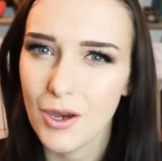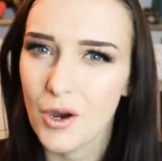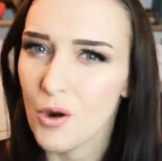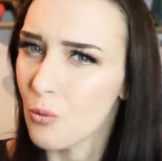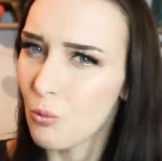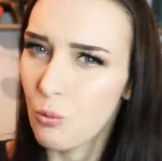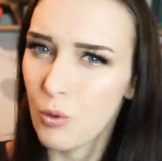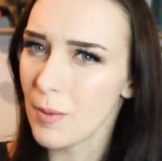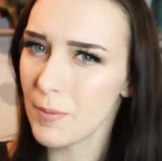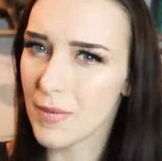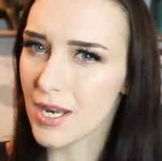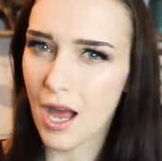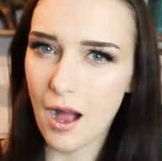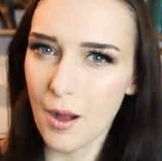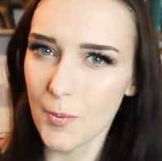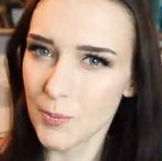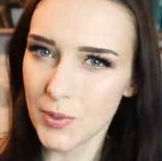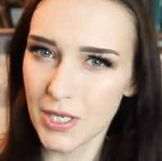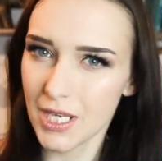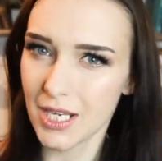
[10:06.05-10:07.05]
Women
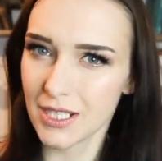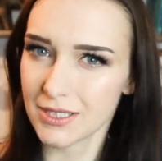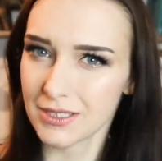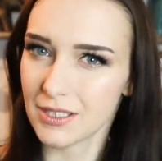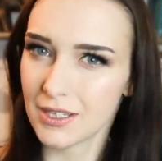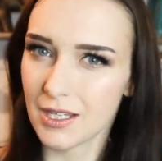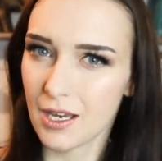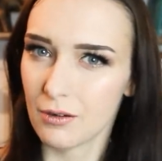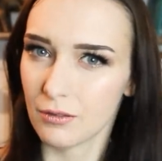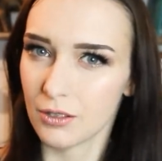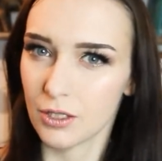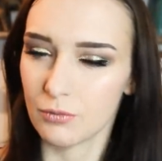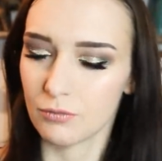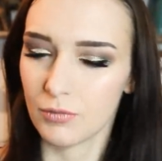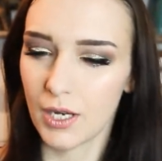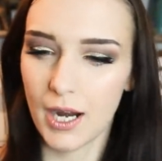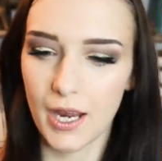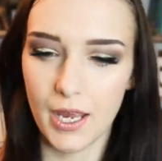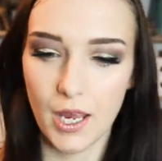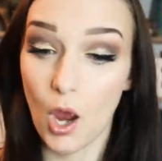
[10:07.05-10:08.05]
aren't beings in their own
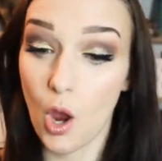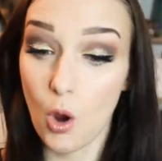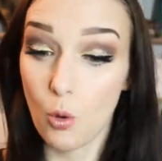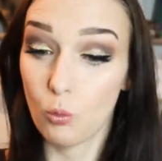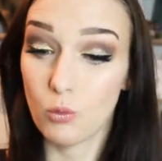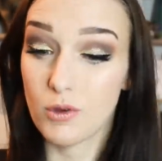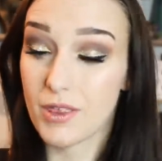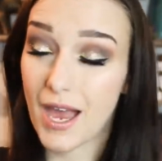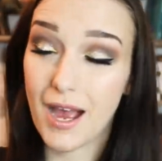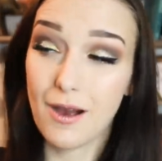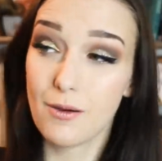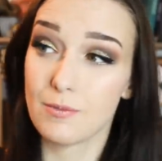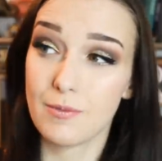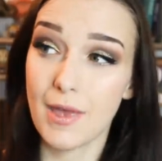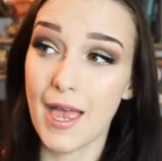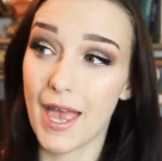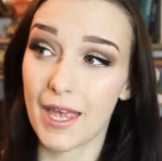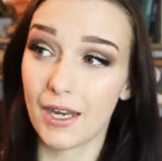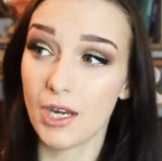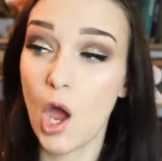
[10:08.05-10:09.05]
right. Without
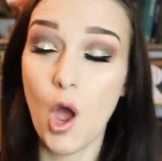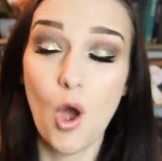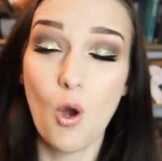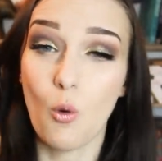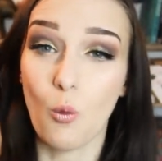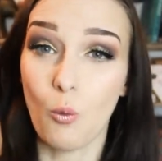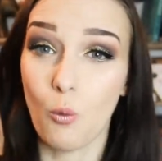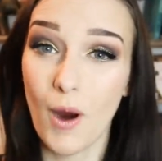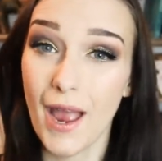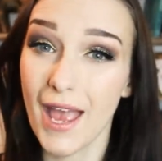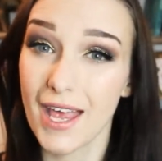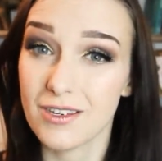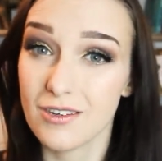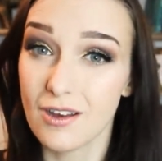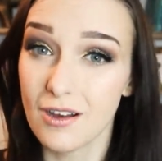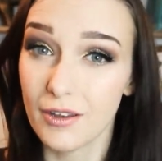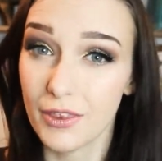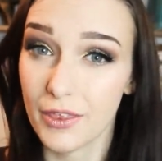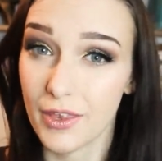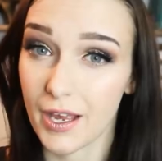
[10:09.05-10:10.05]
men, we're
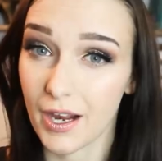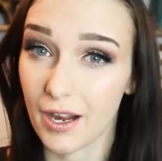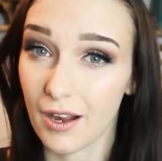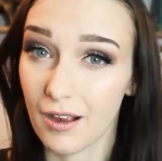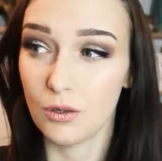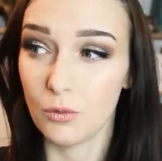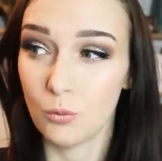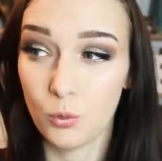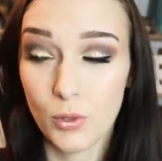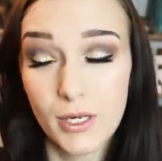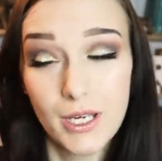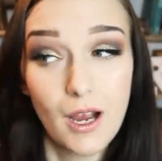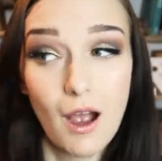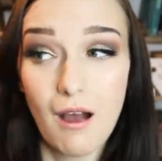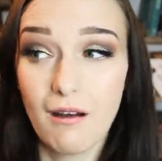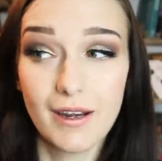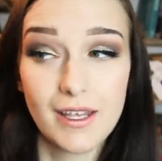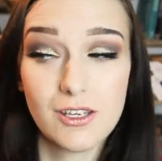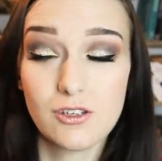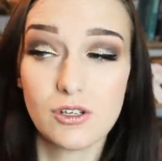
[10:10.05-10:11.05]
nothing. We
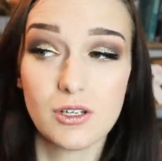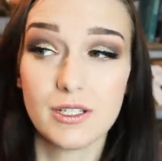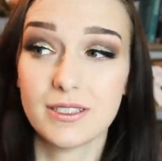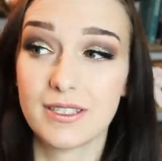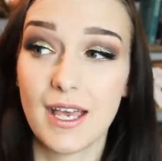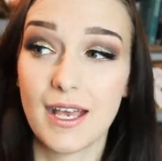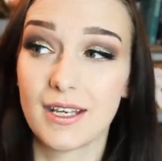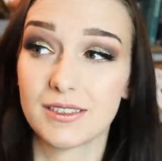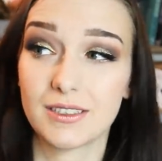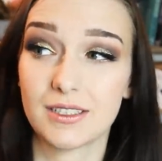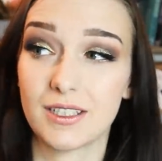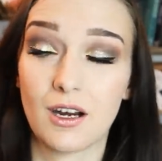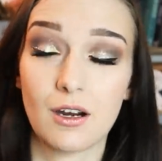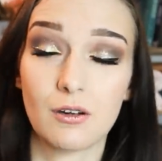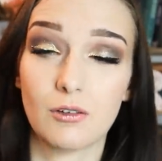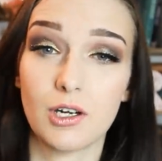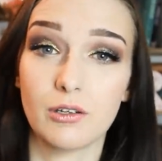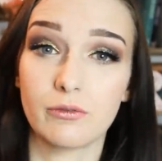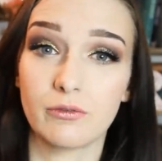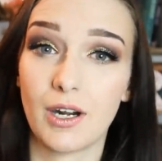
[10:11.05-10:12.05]
can't enjoy sex in
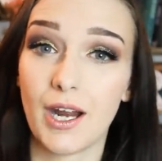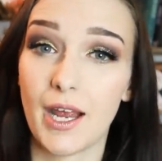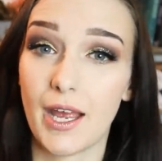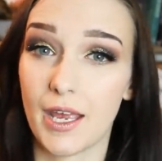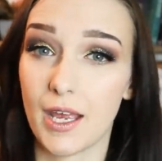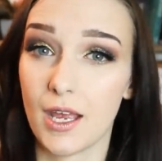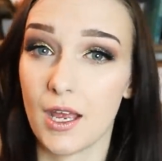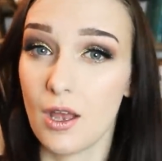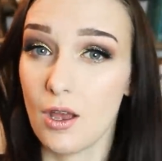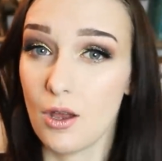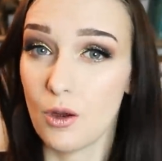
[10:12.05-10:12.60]
our own right.